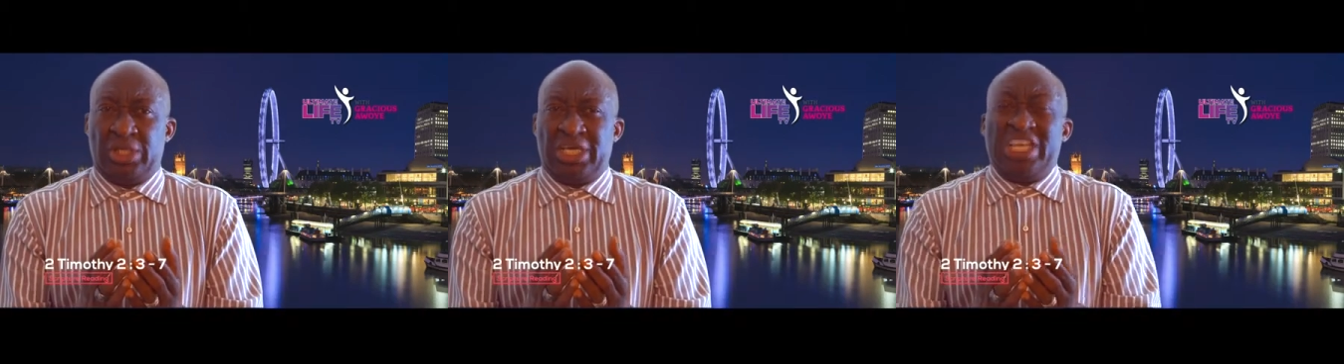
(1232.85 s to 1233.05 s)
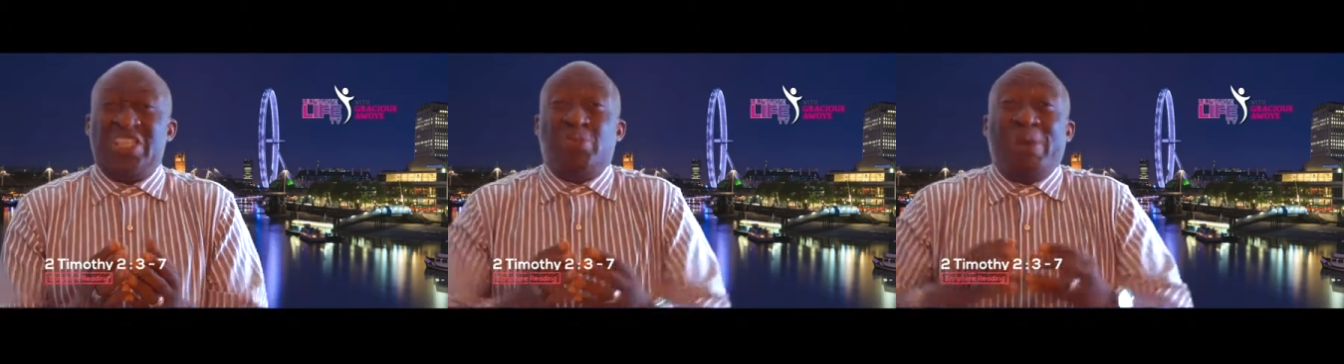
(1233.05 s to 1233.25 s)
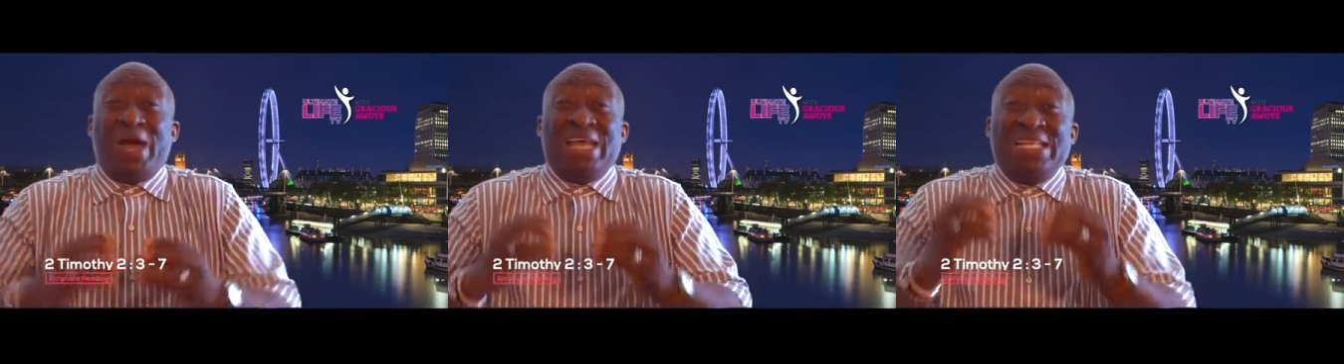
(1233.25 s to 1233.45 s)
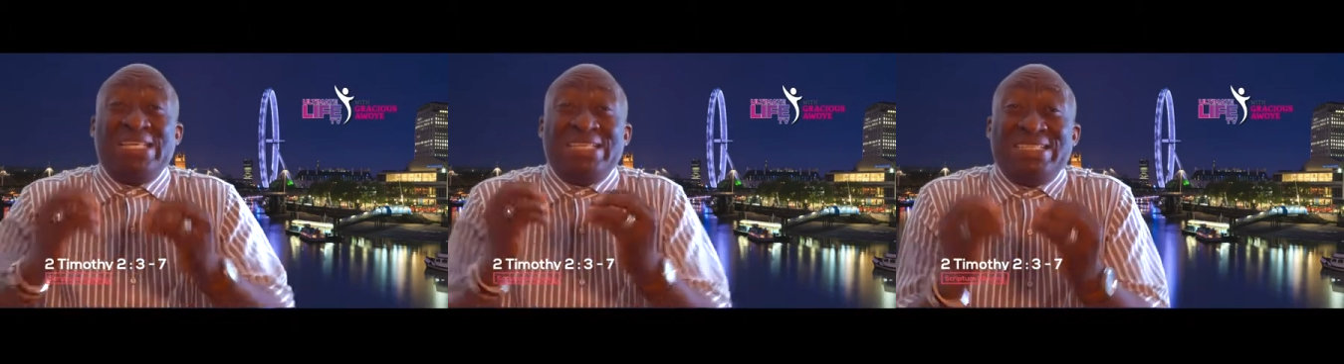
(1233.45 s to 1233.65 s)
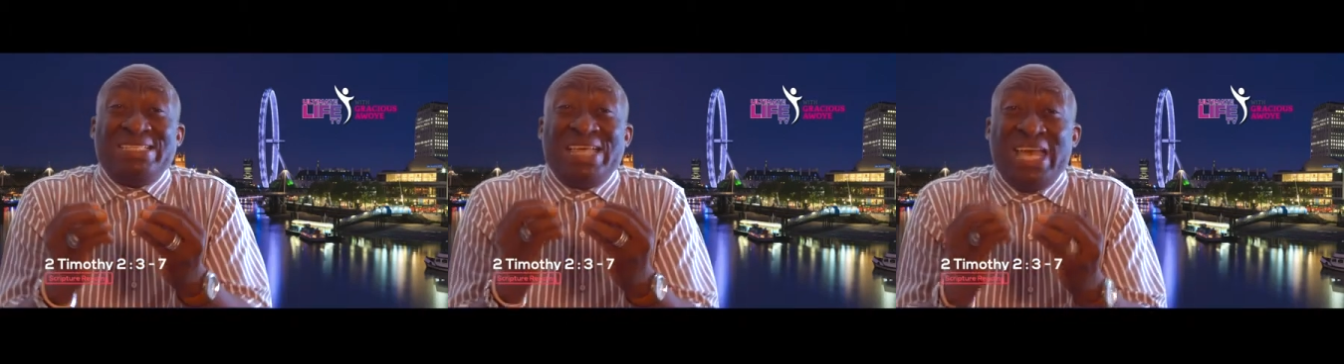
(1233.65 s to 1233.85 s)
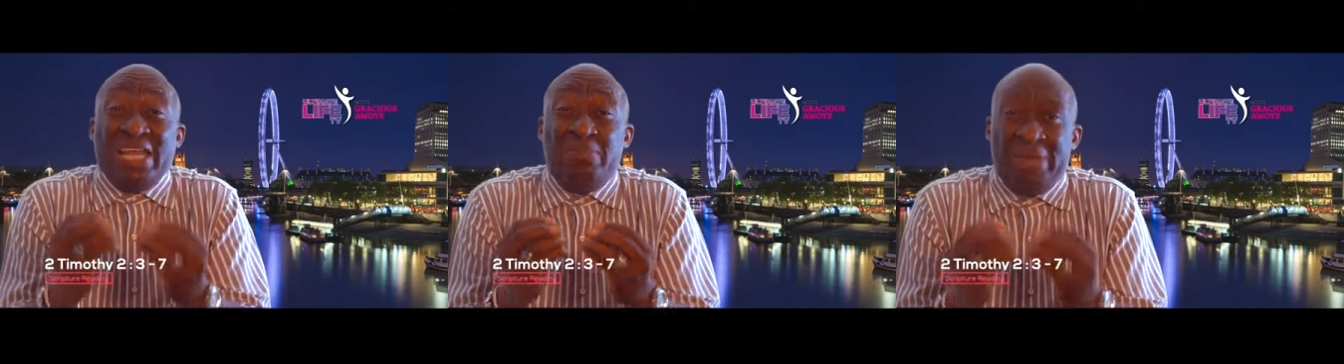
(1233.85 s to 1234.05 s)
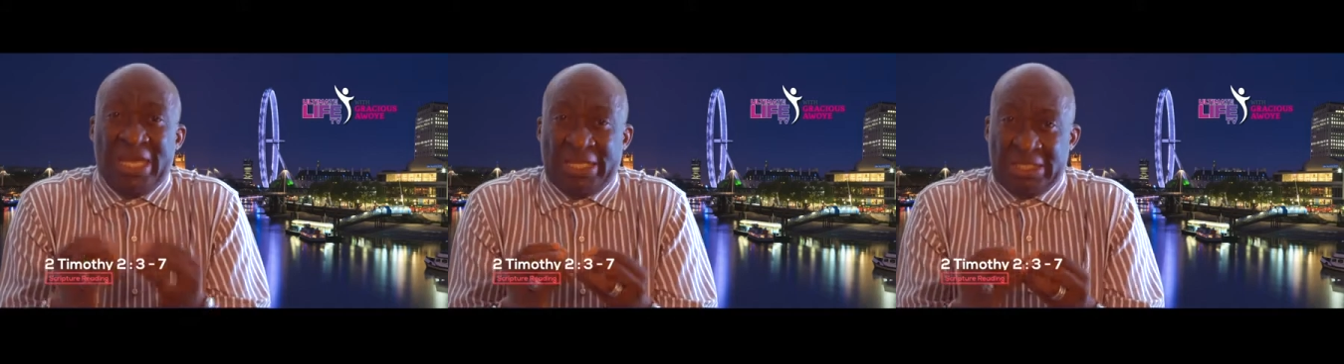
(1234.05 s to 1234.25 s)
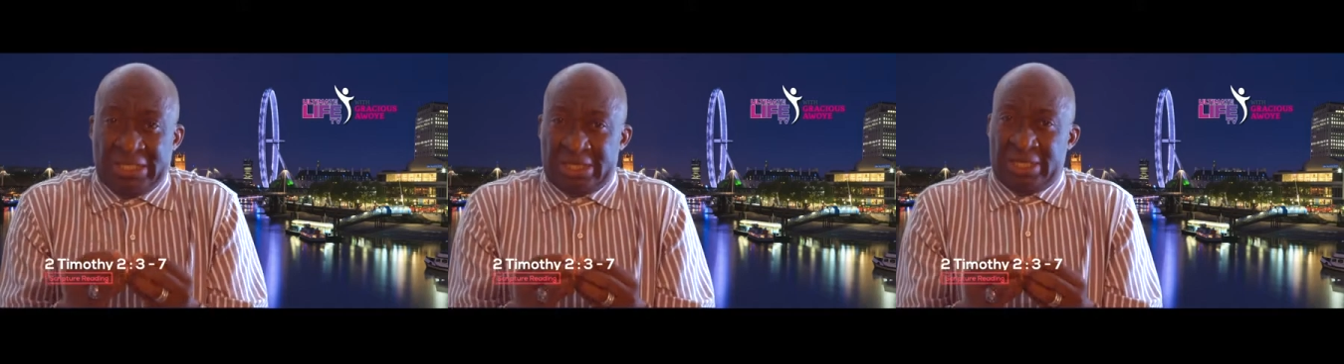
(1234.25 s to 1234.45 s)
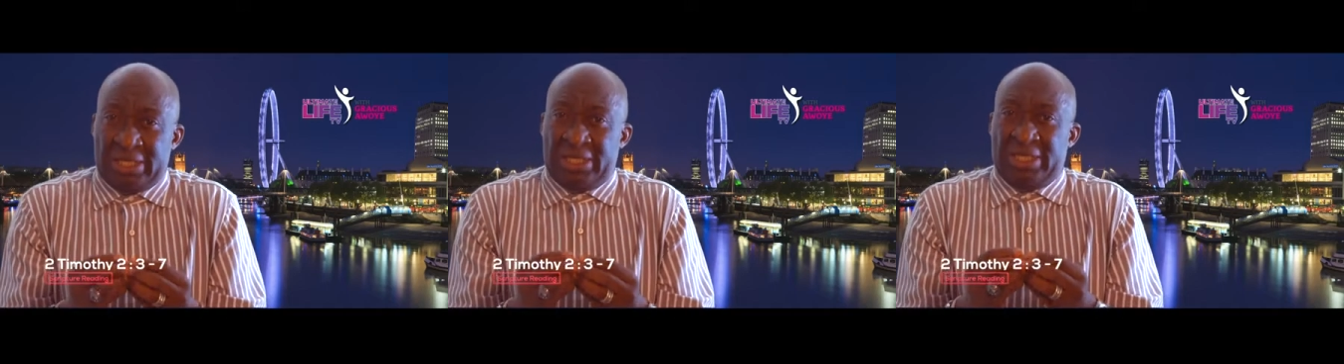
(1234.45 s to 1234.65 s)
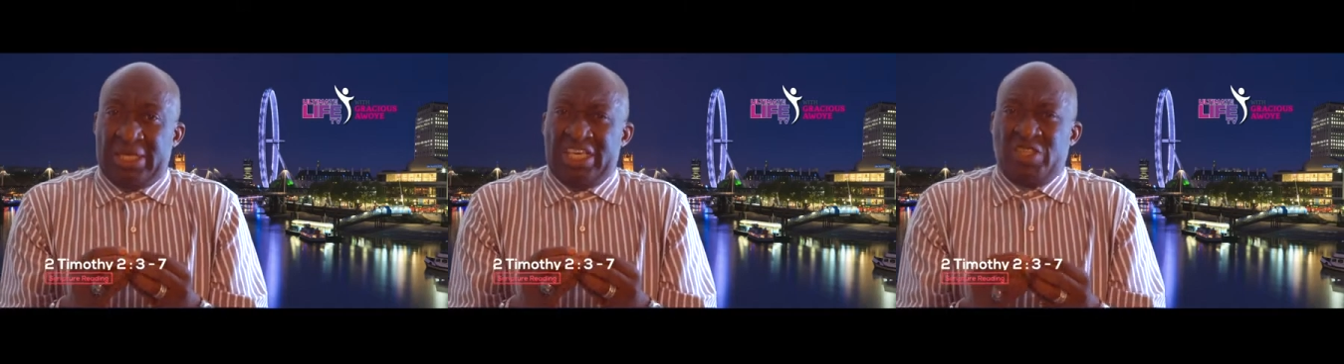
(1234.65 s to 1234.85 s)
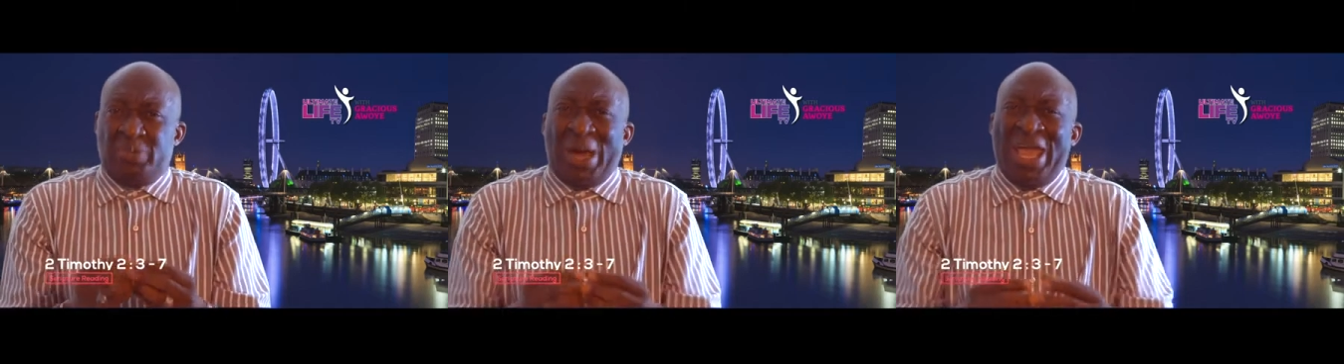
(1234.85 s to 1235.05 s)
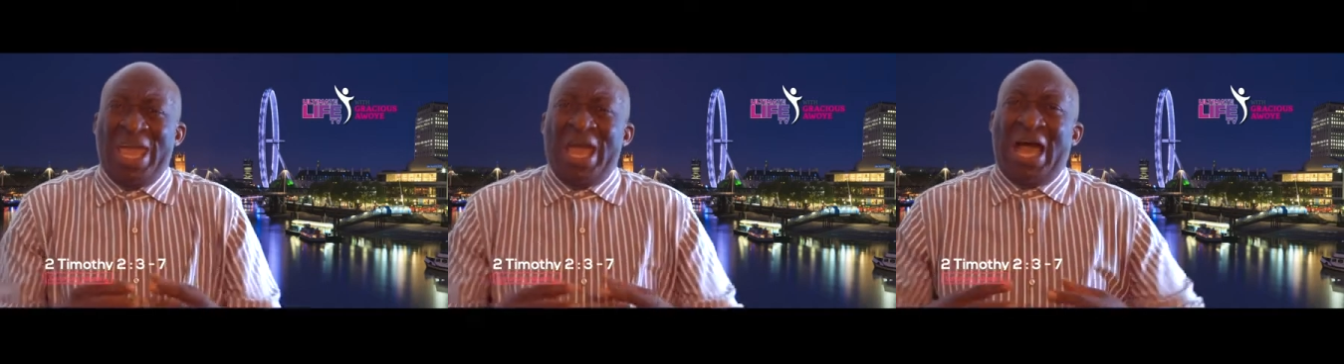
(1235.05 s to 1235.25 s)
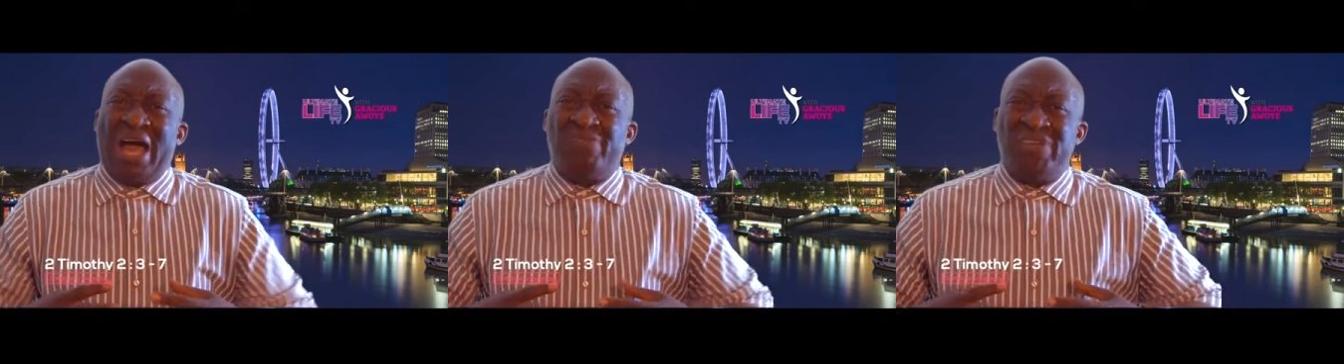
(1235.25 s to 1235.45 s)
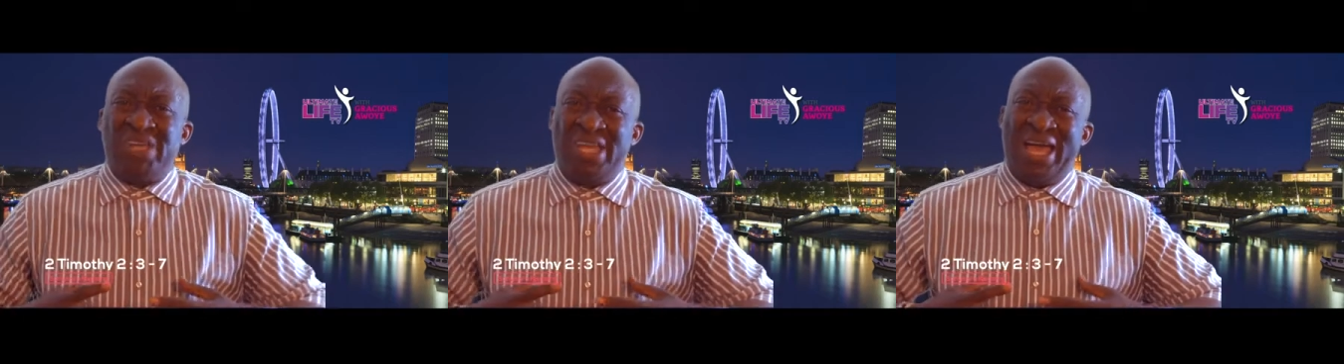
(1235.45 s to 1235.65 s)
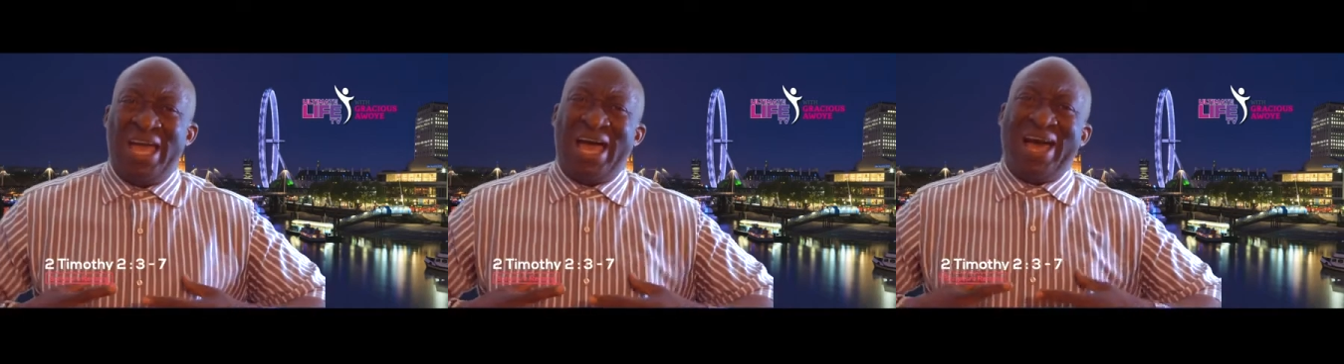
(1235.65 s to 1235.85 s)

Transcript: It's by discernment, it's by having